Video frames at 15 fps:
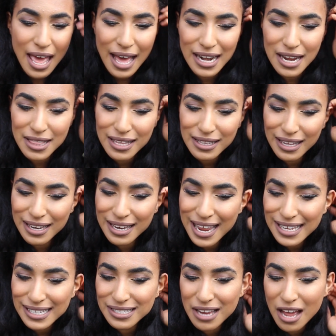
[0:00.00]
and I think the
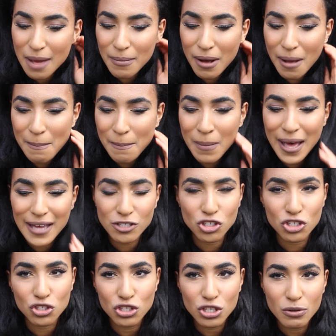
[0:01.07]
next time I might
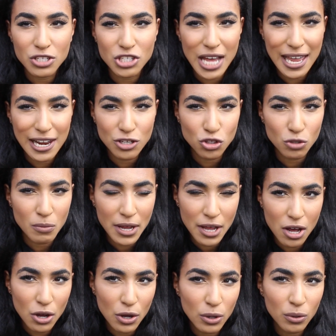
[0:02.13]
just do a challenge on
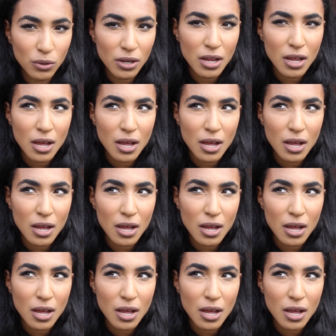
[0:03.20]
my own